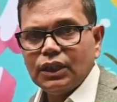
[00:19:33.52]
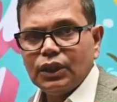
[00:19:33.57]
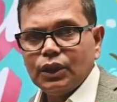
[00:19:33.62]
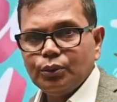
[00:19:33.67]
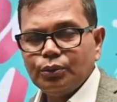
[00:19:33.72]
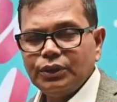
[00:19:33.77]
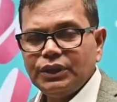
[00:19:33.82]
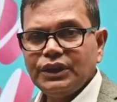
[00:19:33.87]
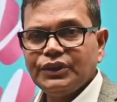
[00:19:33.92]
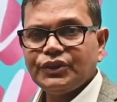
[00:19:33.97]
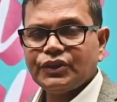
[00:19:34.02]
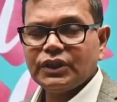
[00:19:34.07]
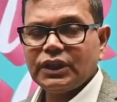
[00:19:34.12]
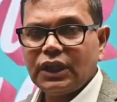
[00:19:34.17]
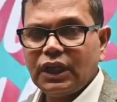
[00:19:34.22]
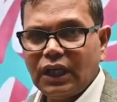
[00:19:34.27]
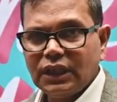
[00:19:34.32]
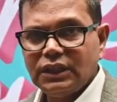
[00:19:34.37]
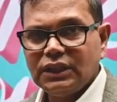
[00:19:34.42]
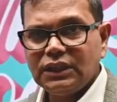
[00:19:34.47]
With this
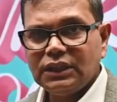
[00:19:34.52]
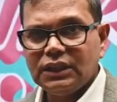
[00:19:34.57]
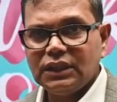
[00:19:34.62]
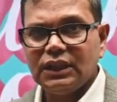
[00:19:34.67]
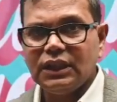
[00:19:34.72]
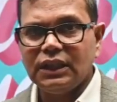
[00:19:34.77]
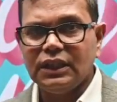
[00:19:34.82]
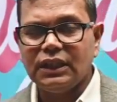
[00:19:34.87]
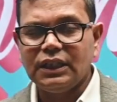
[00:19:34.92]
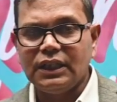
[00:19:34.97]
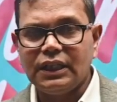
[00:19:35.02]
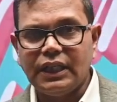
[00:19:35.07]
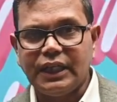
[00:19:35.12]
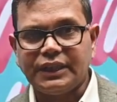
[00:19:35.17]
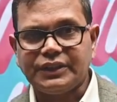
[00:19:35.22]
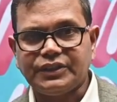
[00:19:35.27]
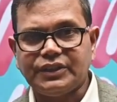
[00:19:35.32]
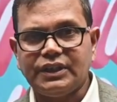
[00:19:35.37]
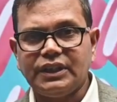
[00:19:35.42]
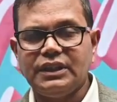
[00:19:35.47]
I
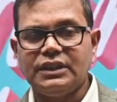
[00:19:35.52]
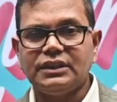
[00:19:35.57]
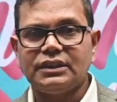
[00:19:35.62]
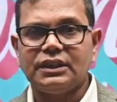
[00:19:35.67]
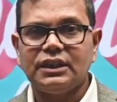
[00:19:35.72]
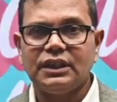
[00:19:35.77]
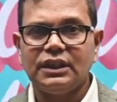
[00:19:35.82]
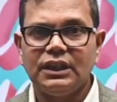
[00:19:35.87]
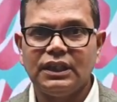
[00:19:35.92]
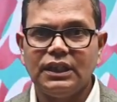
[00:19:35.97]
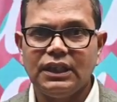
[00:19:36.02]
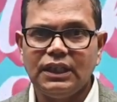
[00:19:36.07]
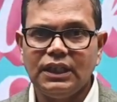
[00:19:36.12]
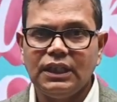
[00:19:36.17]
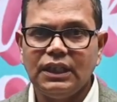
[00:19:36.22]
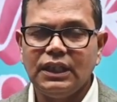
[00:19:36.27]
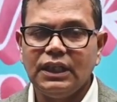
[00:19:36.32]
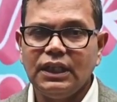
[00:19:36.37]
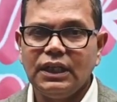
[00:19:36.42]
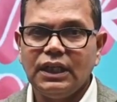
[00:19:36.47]
extend
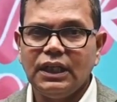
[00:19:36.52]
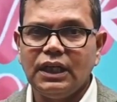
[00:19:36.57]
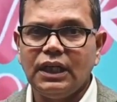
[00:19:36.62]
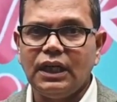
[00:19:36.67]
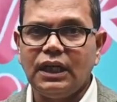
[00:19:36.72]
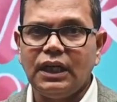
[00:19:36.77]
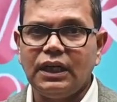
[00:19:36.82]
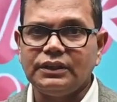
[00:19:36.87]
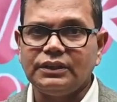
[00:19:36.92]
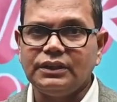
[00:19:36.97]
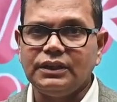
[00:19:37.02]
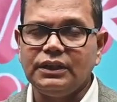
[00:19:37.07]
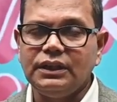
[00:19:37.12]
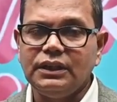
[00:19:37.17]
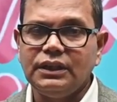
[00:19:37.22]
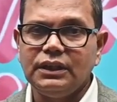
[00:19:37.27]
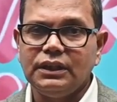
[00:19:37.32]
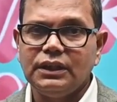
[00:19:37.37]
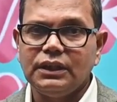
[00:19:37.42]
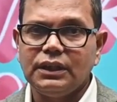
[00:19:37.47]

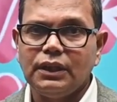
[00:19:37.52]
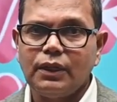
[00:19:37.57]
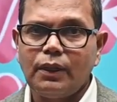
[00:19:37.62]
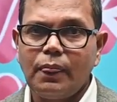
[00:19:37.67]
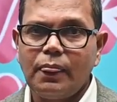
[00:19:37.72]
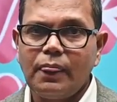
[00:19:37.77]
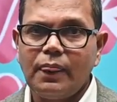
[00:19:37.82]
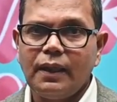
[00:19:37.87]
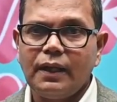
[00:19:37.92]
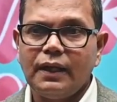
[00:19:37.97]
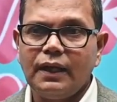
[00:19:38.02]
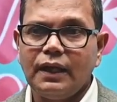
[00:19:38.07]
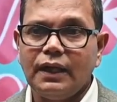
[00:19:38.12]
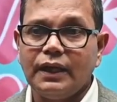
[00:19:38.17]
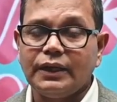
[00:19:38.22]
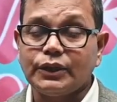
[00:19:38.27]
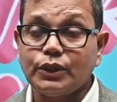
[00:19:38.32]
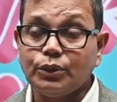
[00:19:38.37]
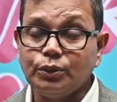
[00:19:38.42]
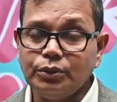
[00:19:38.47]
the
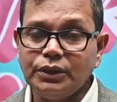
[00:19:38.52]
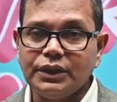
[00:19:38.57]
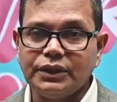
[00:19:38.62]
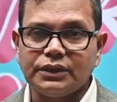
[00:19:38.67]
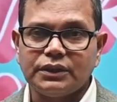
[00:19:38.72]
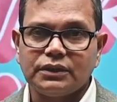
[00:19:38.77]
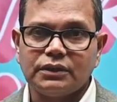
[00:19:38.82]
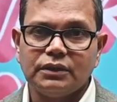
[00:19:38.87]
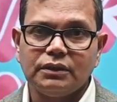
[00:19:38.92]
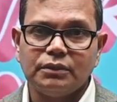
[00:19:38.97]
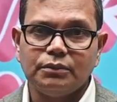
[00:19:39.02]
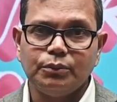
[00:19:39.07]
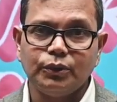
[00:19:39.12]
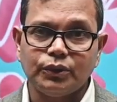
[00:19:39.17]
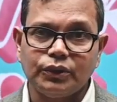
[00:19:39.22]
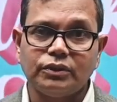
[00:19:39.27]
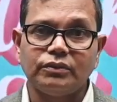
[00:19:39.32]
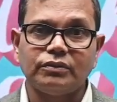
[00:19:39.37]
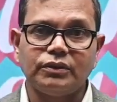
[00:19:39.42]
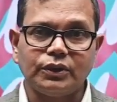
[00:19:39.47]
students,
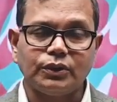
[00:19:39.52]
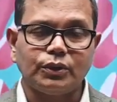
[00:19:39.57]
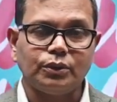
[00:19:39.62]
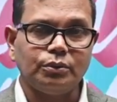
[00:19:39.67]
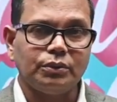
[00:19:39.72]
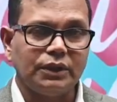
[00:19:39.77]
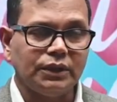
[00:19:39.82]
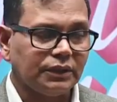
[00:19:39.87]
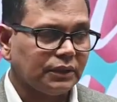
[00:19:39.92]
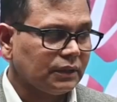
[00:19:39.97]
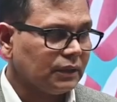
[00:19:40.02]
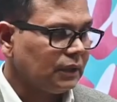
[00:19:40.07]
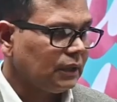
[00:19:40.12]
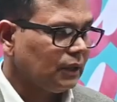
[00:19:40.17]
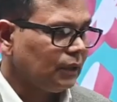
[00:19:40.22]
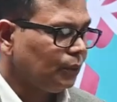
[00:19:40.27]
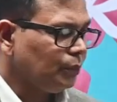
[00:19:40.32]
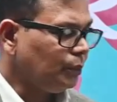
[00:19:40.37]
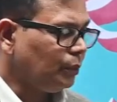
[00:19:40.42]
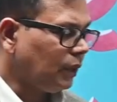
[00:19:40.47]
most of the students
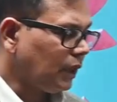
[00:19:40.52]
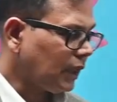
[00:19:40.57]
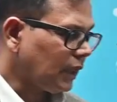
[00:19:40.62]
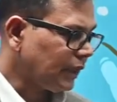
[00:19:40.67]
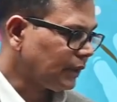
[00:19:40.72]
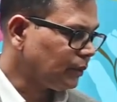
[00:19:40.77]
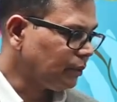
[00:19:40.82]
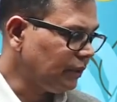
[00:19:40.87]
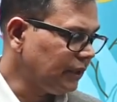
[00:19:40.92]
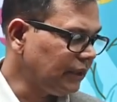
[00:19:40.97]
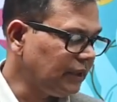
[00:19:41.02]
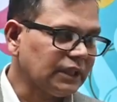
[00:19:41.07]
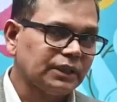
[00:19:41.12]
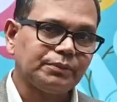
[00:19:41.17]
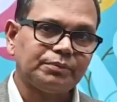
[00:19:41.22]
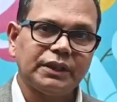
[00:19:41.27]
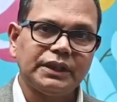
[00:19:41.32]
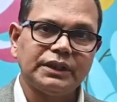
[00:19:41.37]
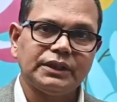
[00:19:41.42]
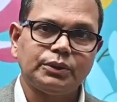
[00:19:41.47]
who are actually
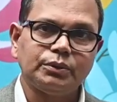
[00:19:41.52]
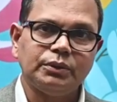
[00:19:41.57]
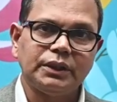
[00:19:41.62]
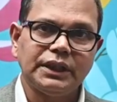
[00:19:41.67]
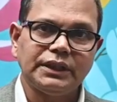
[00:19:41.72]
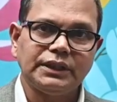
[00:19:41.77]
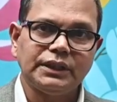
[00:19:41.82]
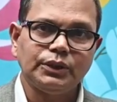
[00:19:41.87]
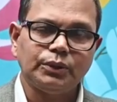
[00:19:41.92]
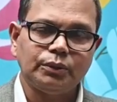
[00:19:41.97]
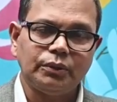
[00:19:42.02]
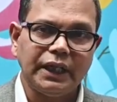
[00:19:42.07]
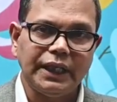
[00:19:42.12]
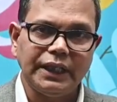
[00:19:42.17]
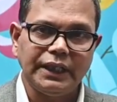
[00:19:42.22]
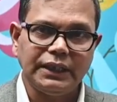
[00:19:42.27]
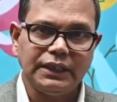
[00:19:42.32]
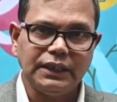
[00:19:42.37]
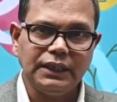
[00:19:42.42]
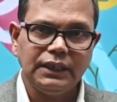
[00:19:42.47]
desperate to get into
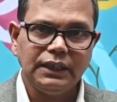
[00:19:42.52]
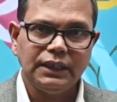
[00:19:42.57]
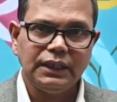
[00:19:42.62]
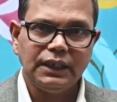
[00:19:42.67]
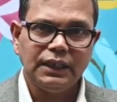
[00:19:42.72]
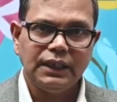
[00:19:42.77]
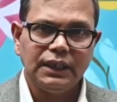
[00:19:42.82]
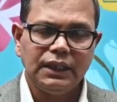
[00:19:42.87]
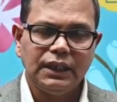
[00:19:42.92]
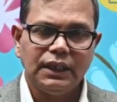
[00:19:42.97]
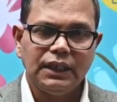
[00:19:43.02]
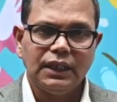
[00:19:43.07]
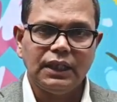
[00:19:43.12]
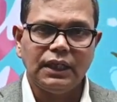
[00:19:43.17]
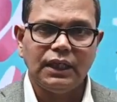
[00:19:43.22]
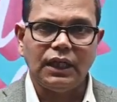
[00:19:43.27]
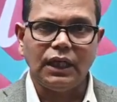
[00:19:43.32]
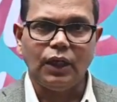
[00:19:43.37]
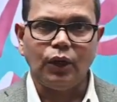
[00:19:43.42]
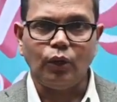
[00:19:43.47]
IIT,
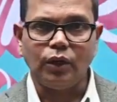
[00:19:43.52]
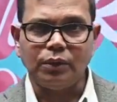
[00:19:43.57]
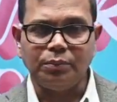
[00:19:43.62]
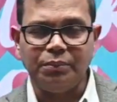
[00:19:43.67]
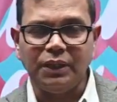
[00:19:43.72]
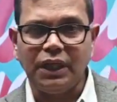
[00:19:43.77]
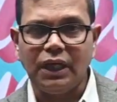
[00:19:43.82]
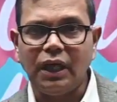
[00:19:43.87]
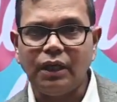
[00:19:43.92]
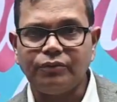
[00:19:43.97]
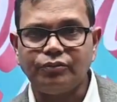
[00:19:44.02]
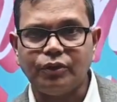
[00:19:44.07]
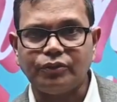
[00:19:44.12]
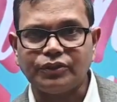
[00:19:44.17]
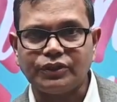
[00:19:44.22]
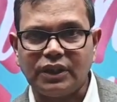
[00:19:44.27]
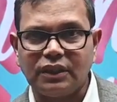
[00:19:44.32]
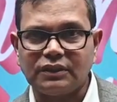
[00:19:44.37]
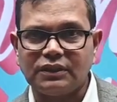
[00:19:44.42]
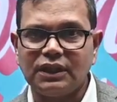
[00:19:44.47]
on behalf of
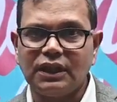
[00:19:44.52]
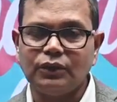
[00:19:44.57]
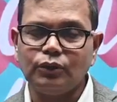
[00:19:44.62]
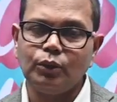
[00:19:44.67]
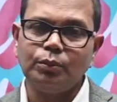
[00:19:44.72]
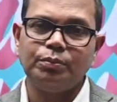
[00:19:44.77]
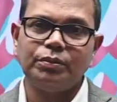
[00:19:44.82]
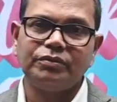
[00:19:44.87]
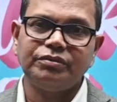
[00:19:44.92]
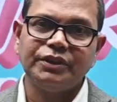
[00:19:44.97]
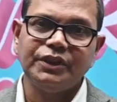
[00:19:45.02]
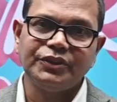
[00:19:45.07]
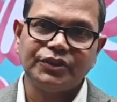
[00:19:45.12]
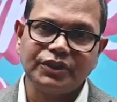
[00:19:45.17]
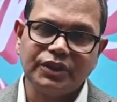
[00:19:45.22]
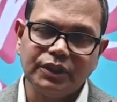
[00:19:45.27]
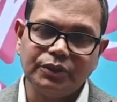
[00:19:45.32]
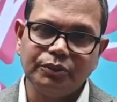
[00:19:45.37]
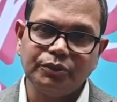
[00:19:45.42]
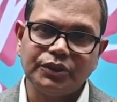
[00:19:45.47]
Shraddha group of
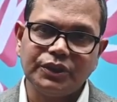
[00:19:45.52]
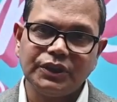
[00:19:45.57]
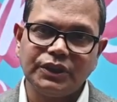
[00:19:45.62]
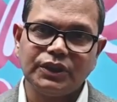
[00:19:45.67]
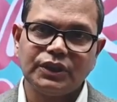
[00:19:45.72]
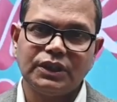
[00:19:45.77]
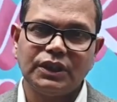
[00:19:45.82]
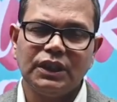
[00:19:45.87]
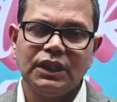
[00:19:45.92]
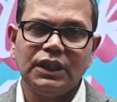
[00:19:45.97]
institutions,